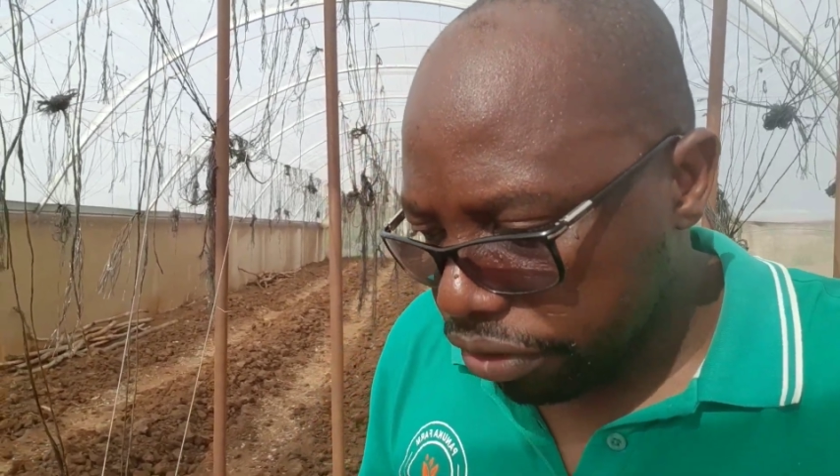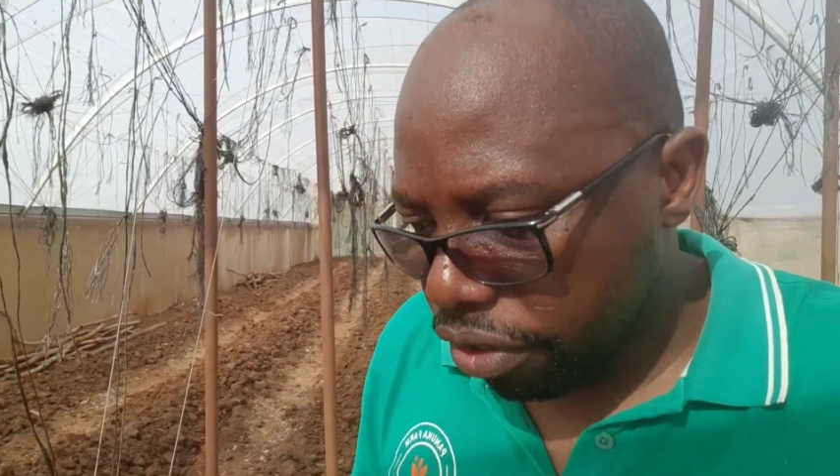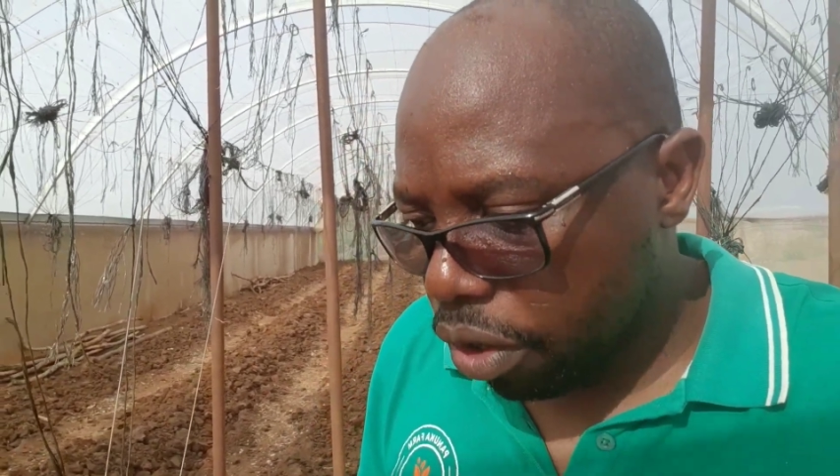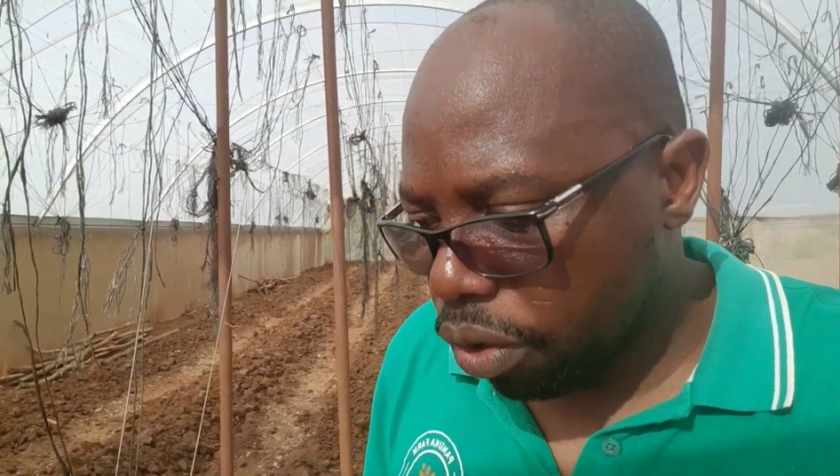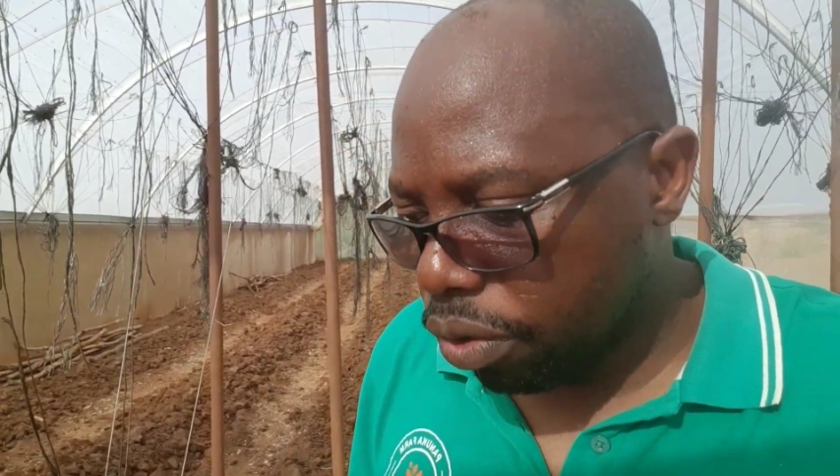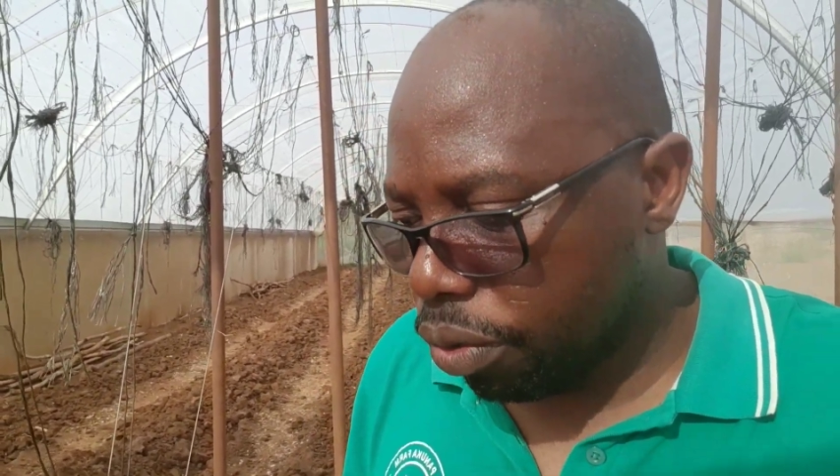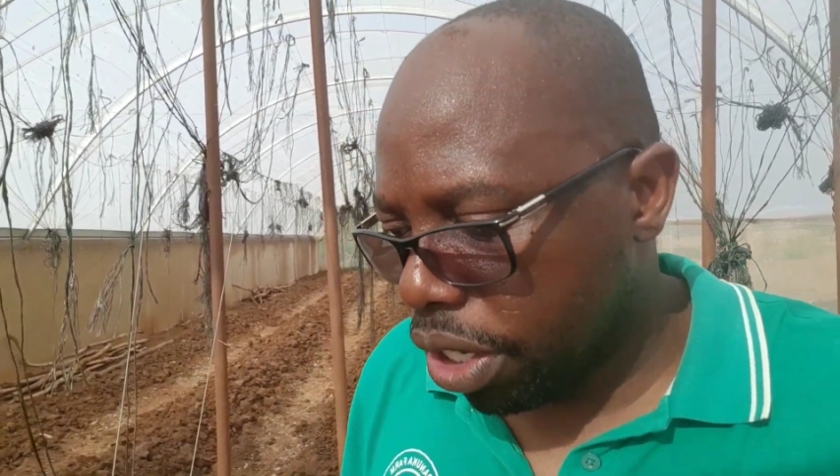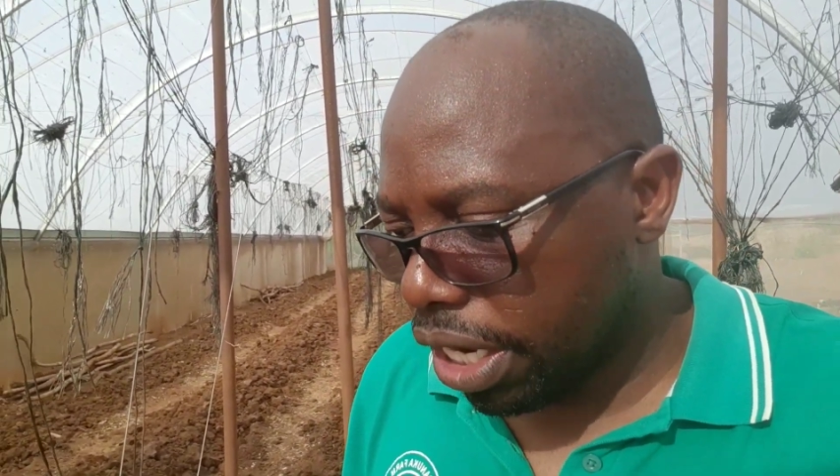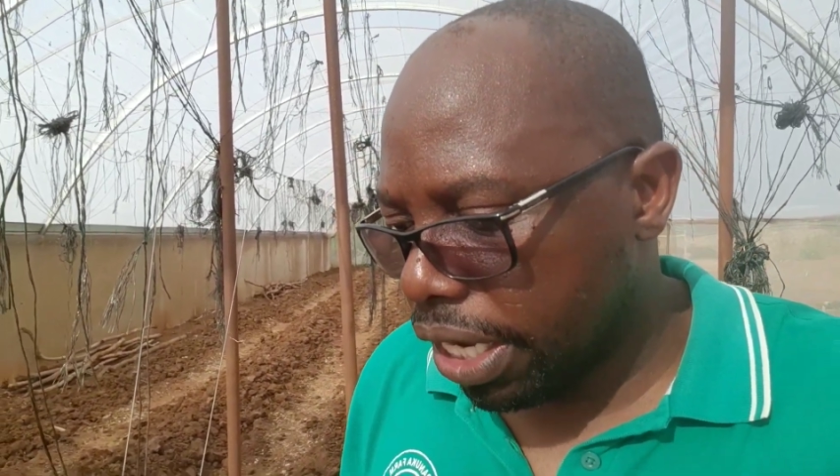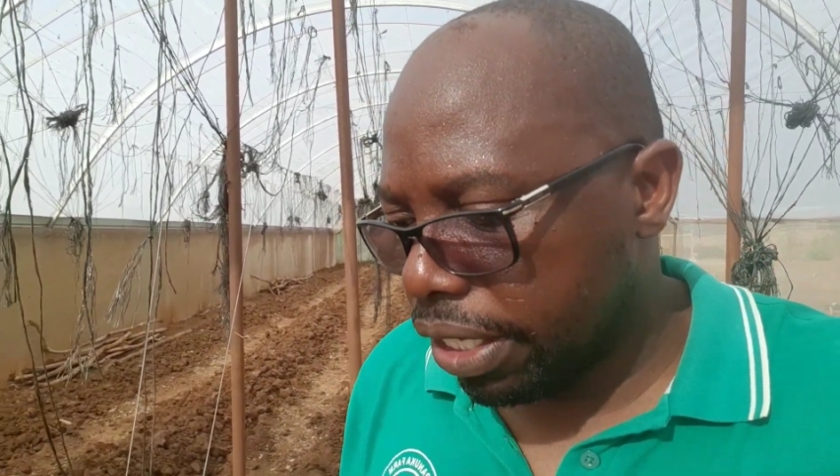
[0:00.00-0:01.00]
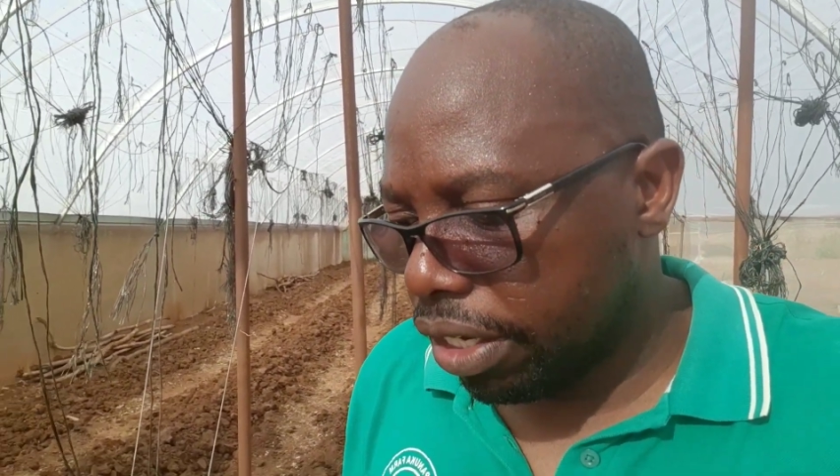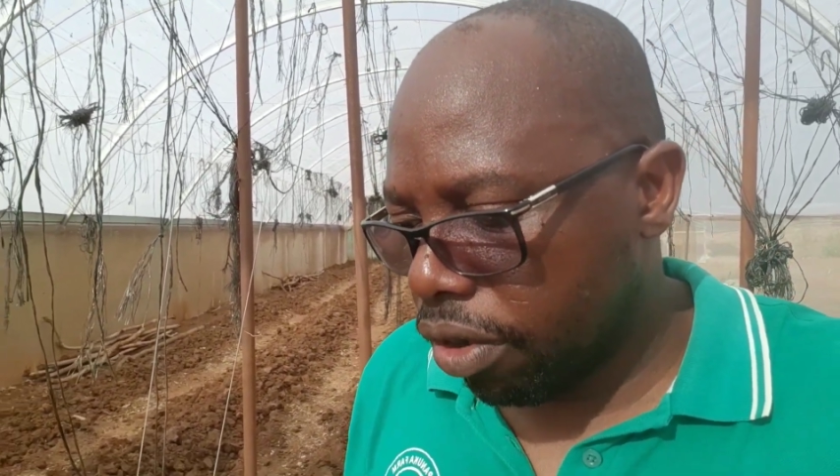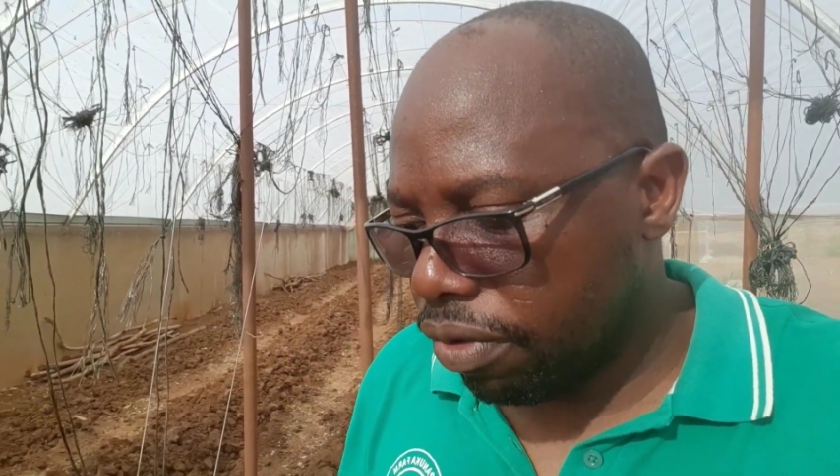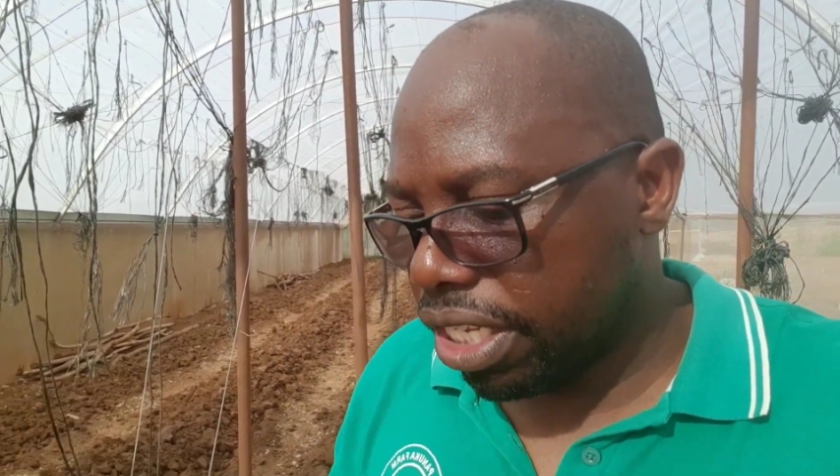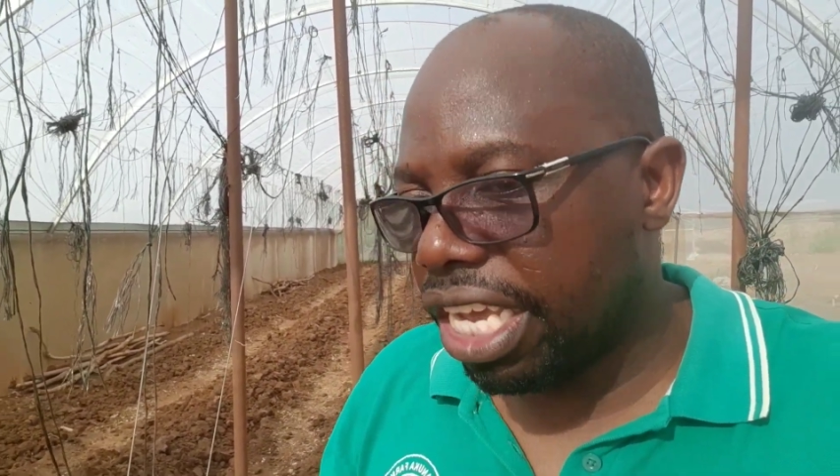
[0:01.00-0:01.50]
So, you
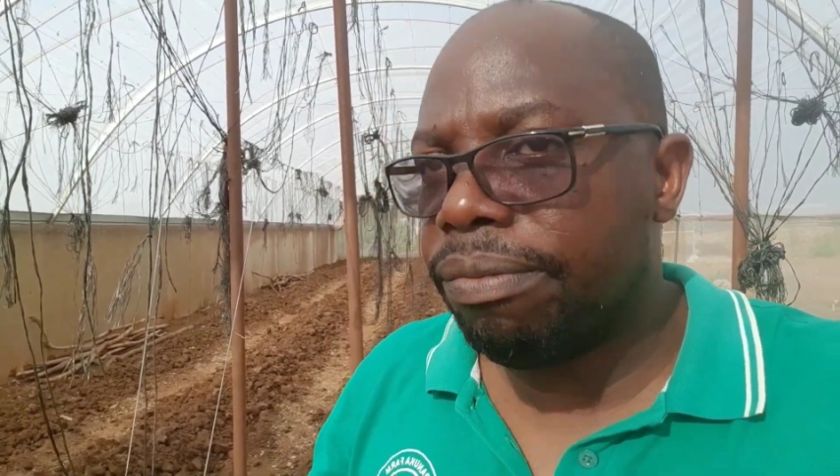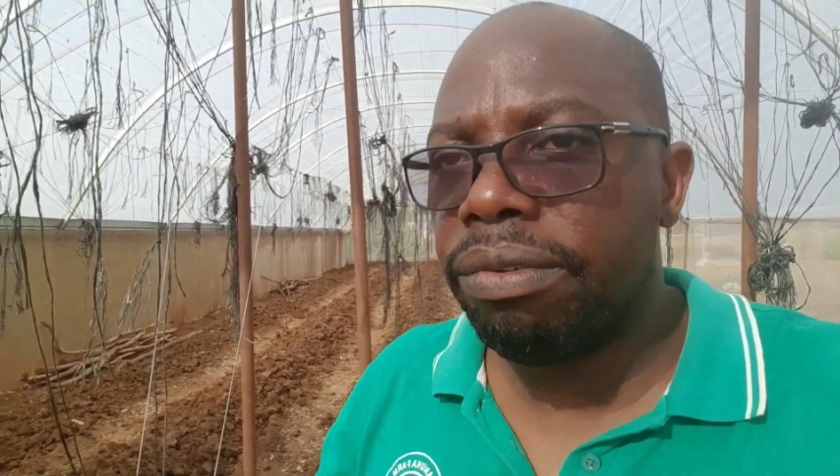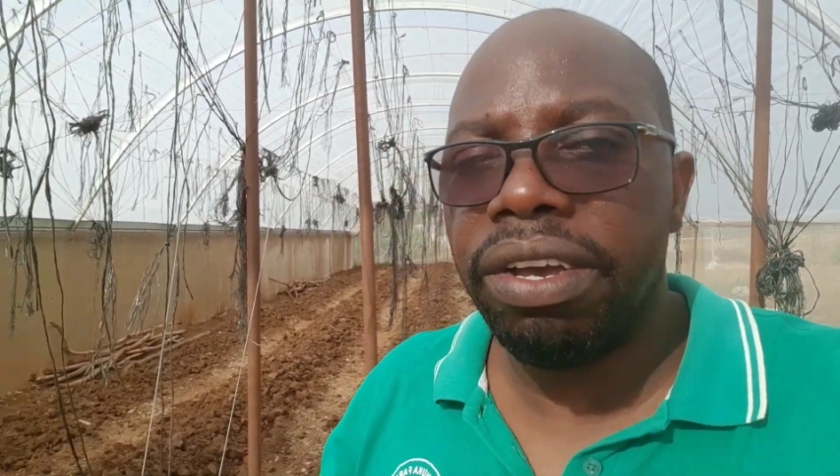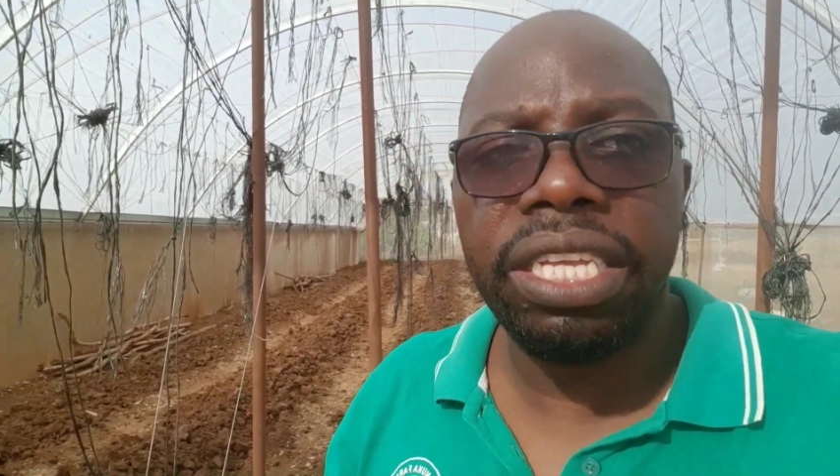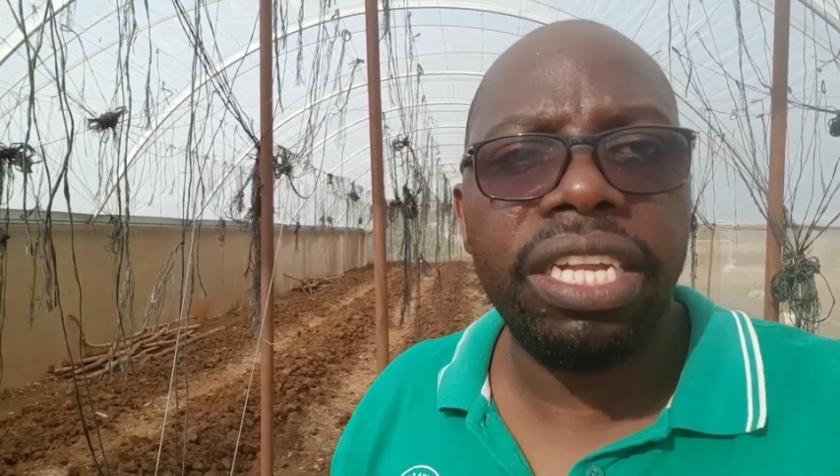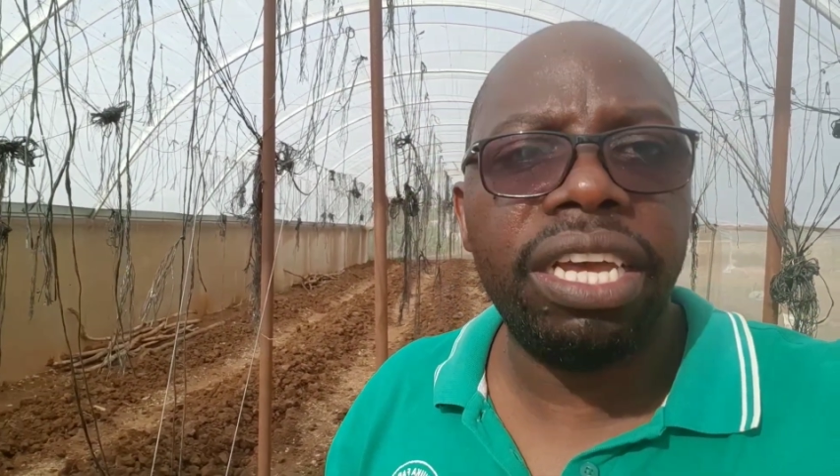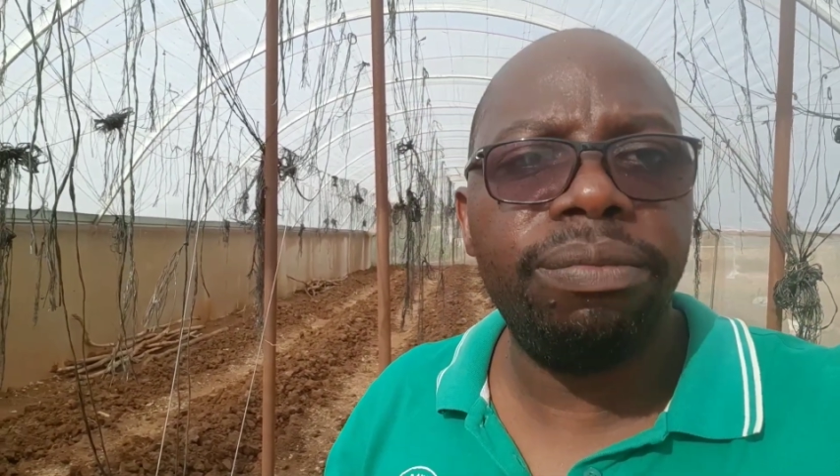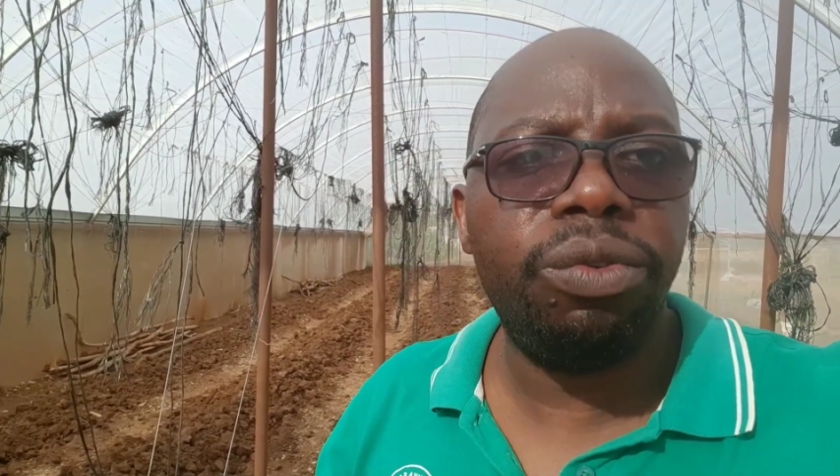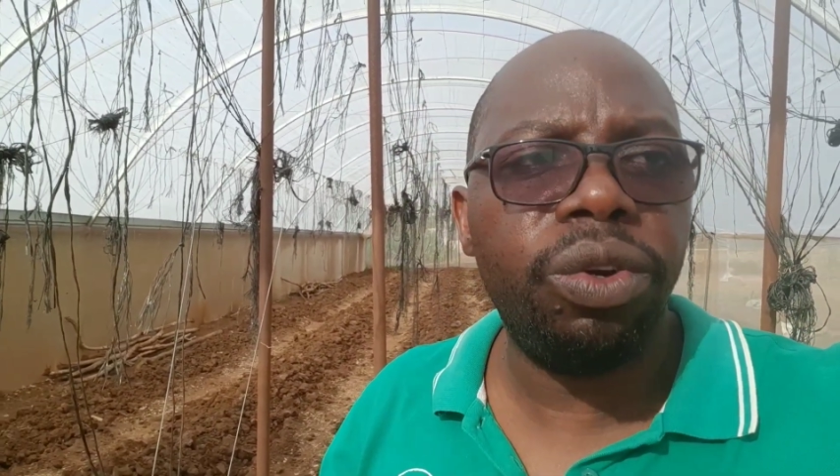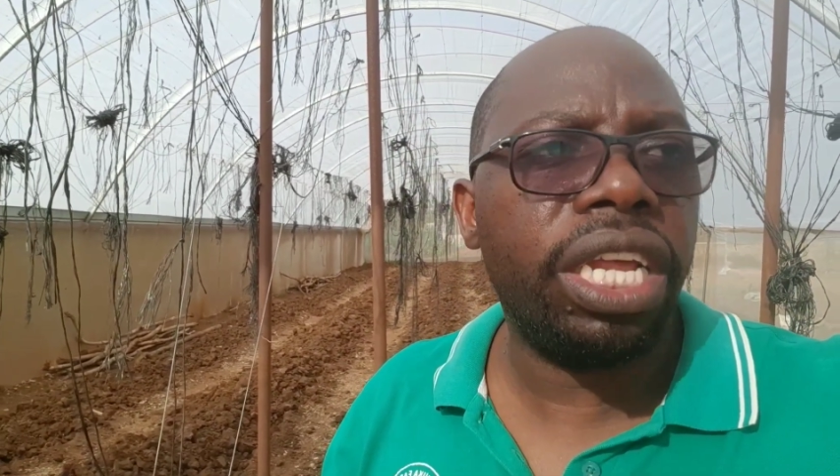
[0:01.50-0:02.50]
know, over time, we've actually come to